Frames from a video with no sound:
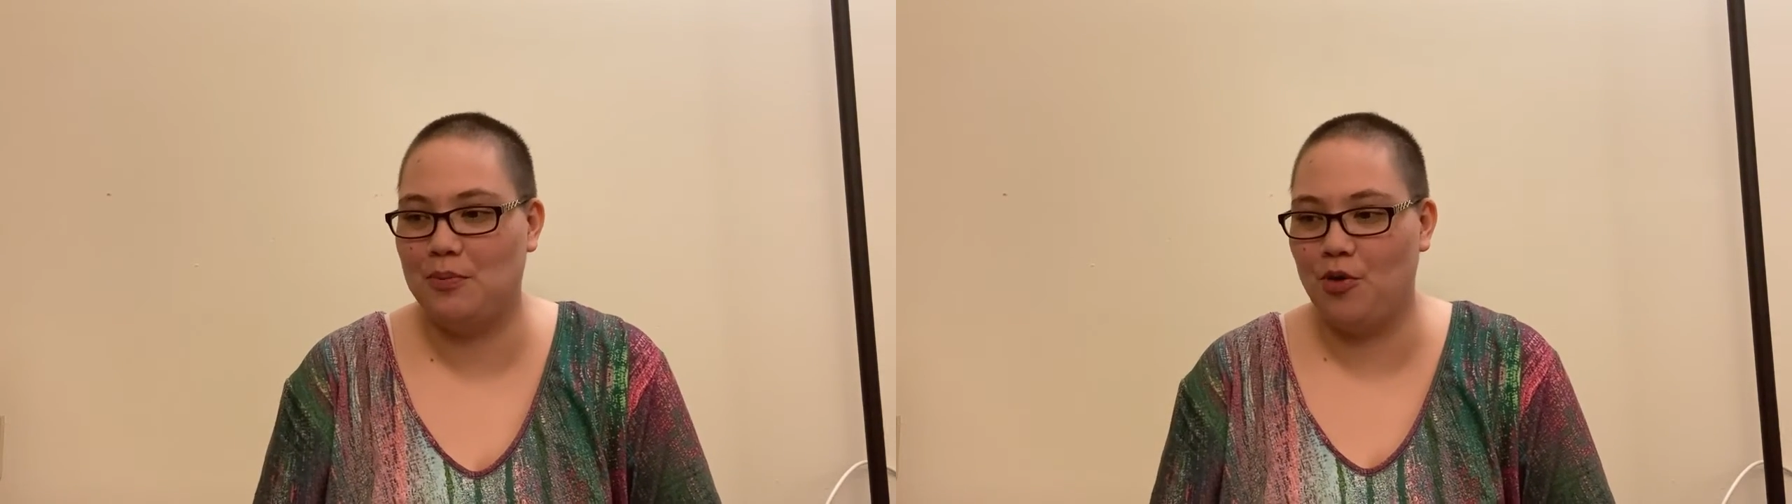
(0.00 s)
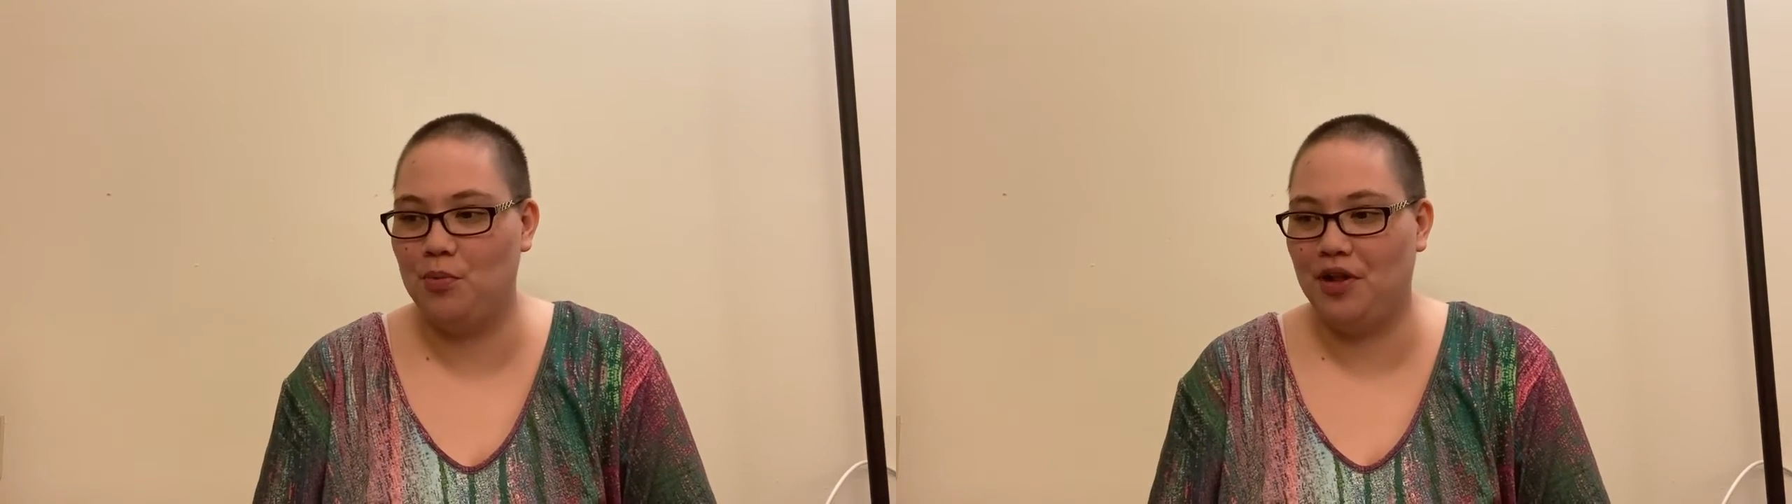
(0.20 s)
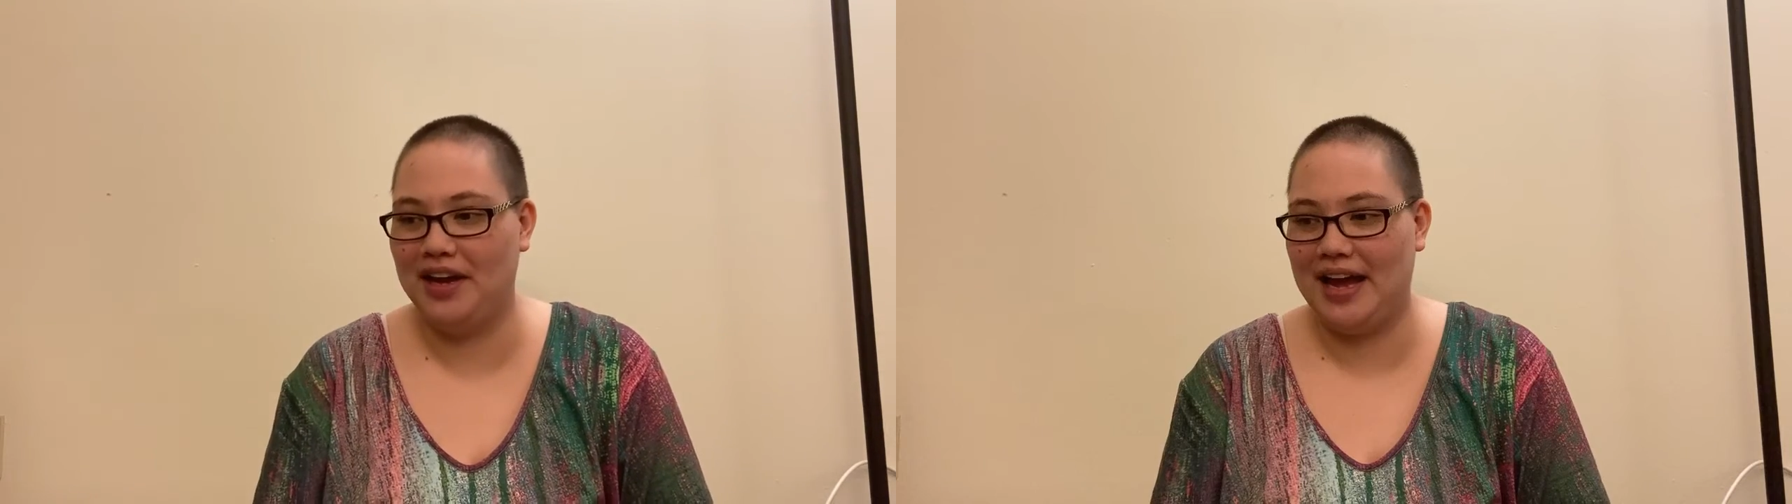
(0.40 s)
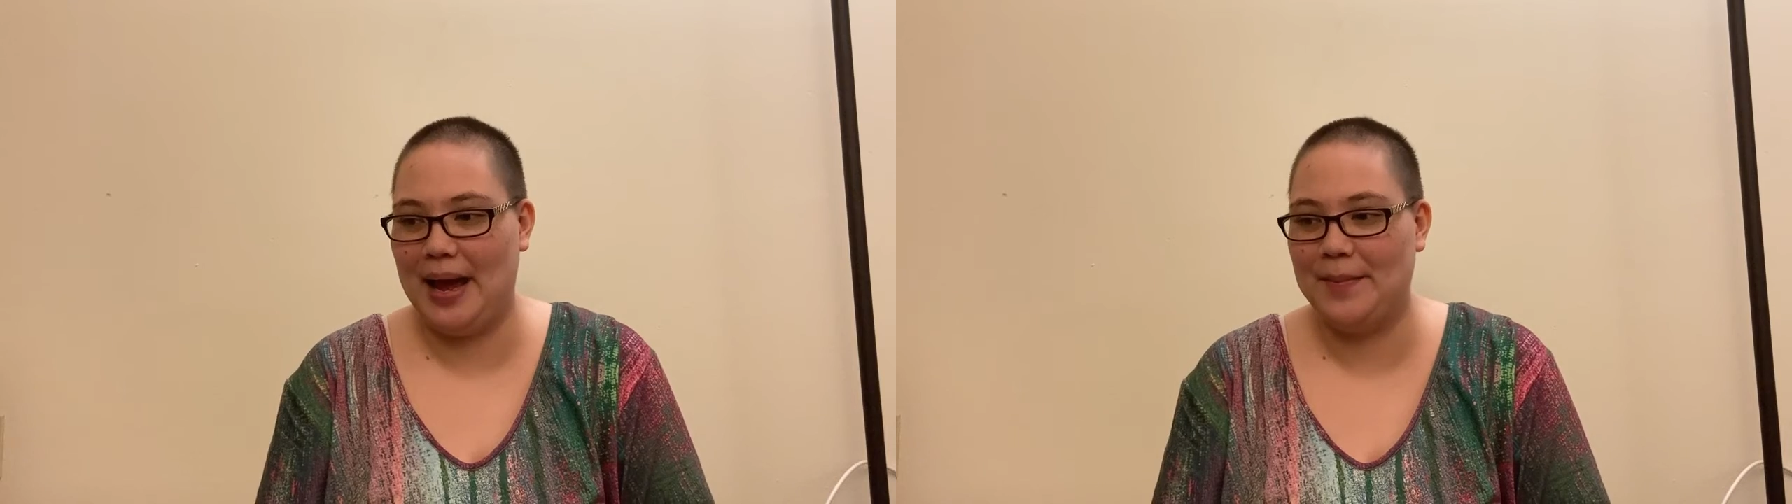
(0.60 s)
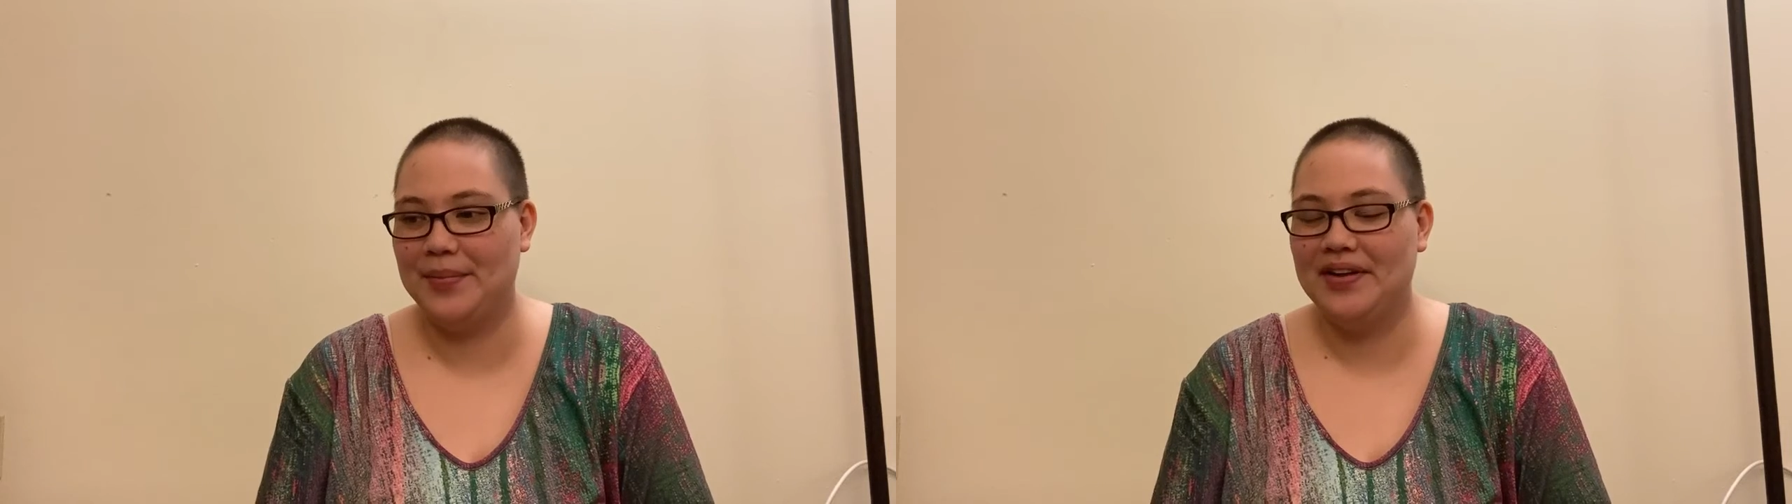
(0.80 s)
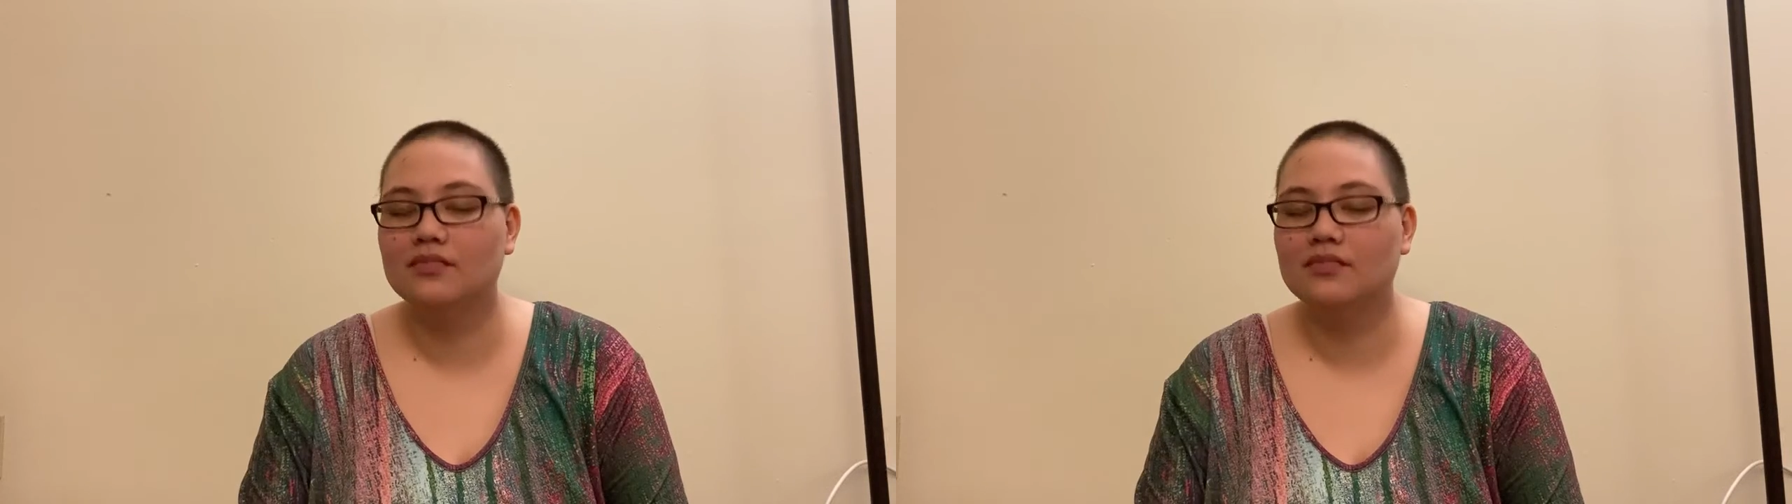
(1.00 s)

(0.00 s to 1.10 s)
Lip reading: role-playing game,